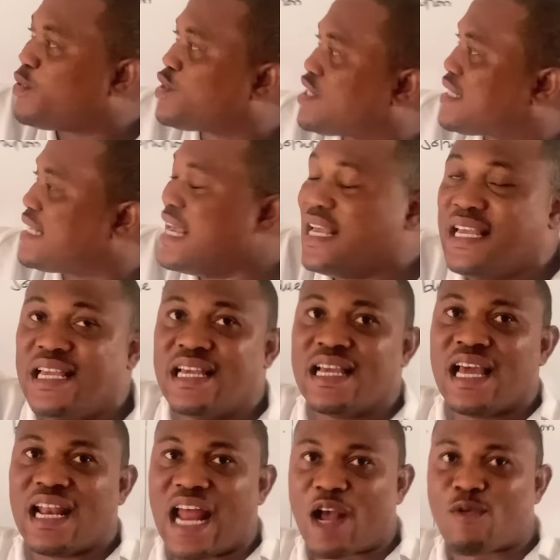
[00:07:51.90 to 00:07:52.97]
C,
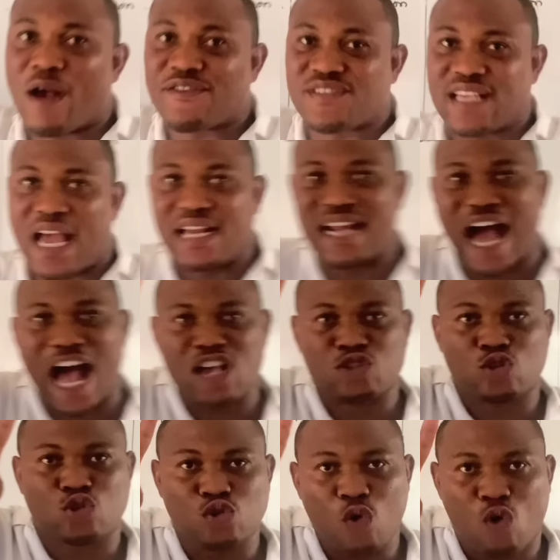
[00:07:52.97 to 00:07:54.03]
like we have said,
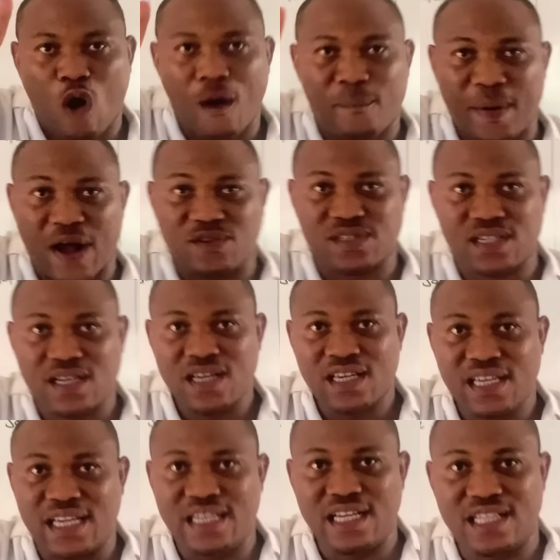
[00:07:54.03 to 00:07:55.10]
has two compounds
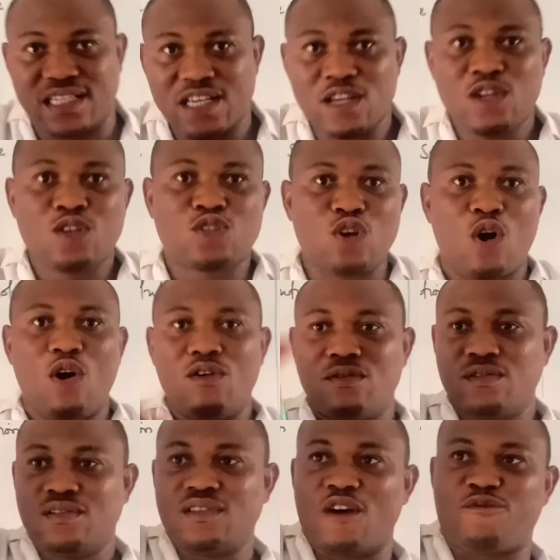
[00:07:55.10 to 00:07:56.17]
in it. So
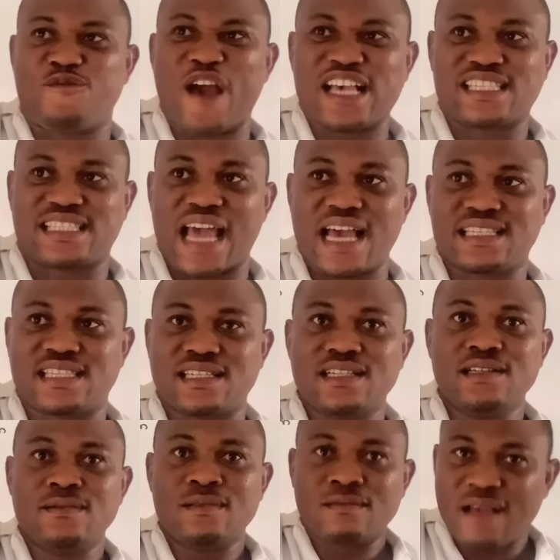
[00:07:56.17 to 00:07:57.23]
the first test,
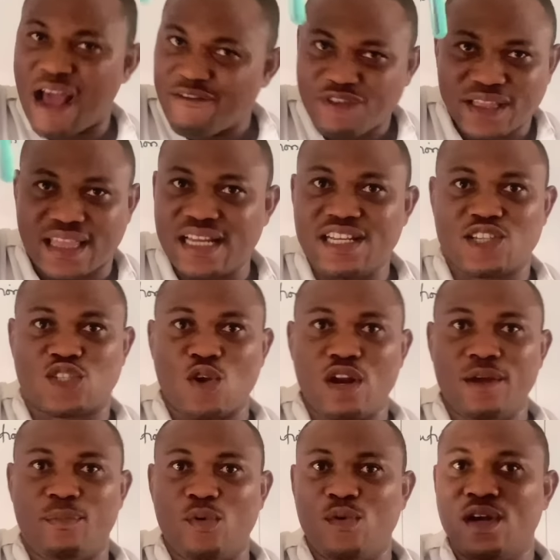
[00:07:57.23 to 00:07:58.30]
everything is
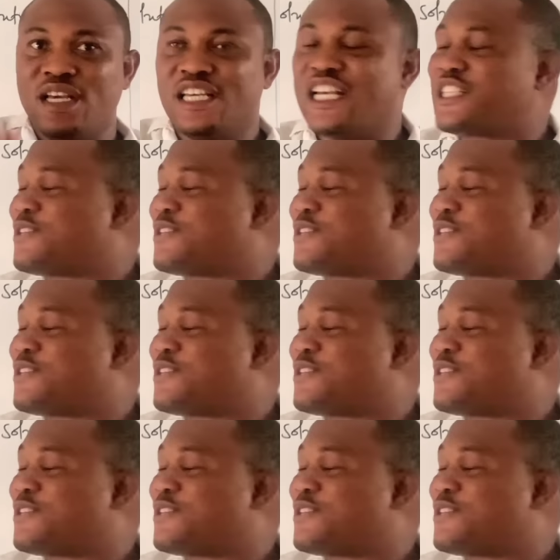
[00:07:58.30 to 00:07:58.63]
soluble. It